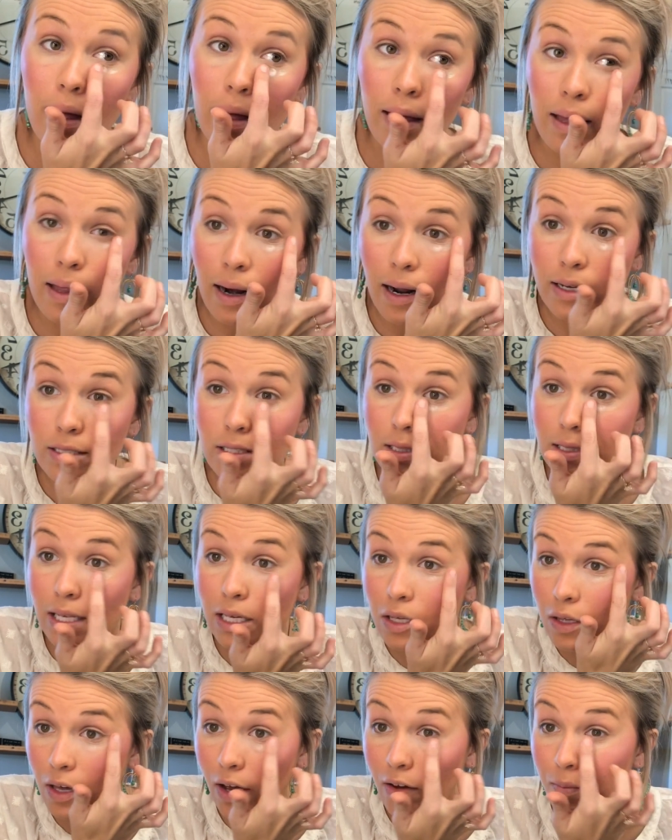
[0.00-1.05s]
And I just
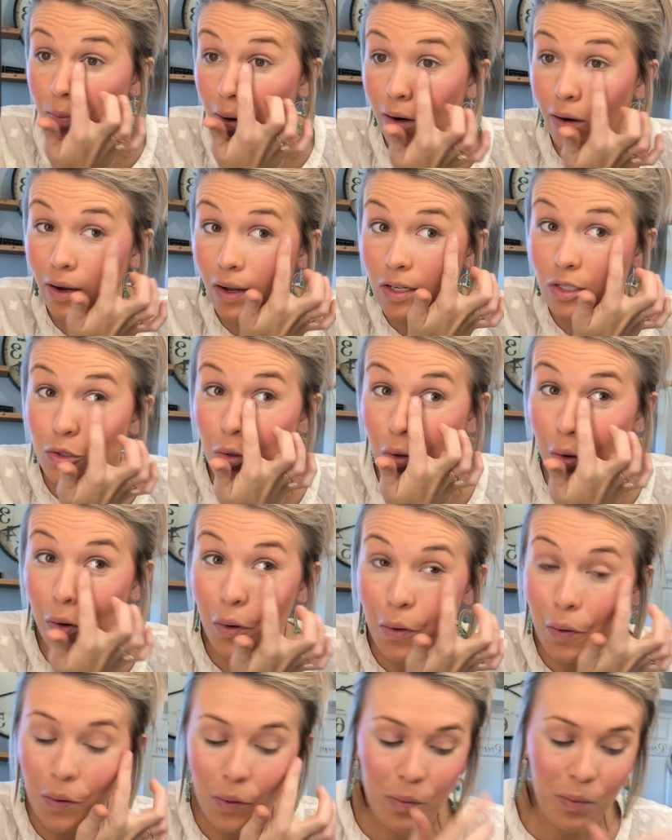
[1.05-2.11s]
think you have better
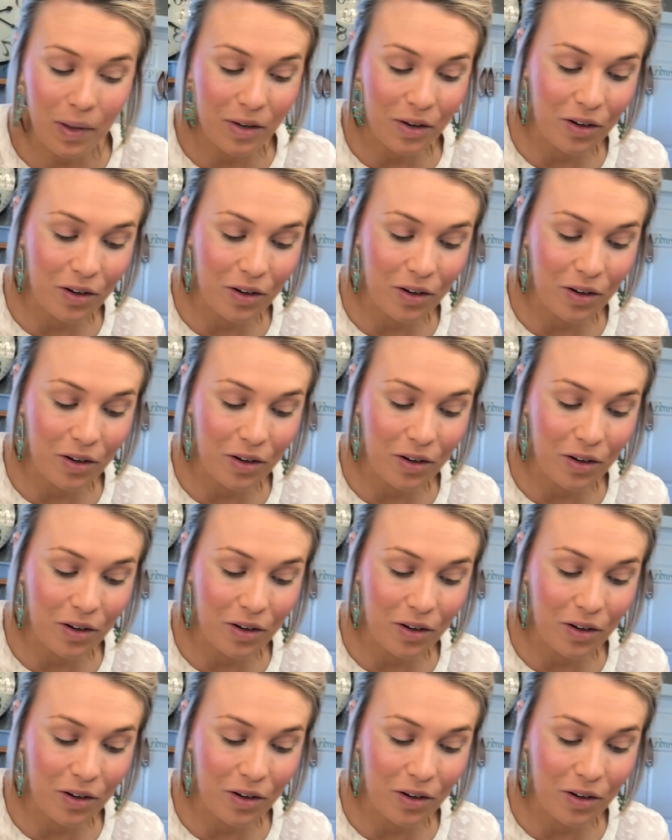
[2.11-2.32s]
control when